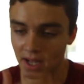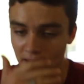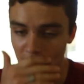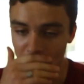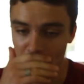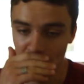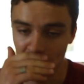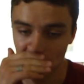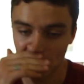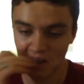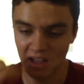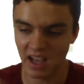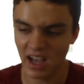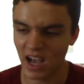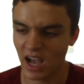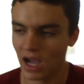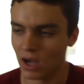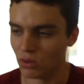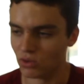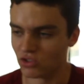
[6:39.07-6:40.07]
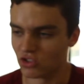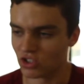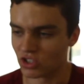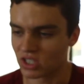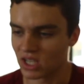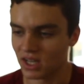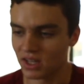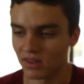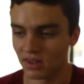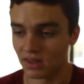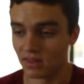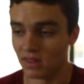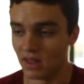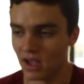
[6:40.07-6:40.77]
and I was just kind of like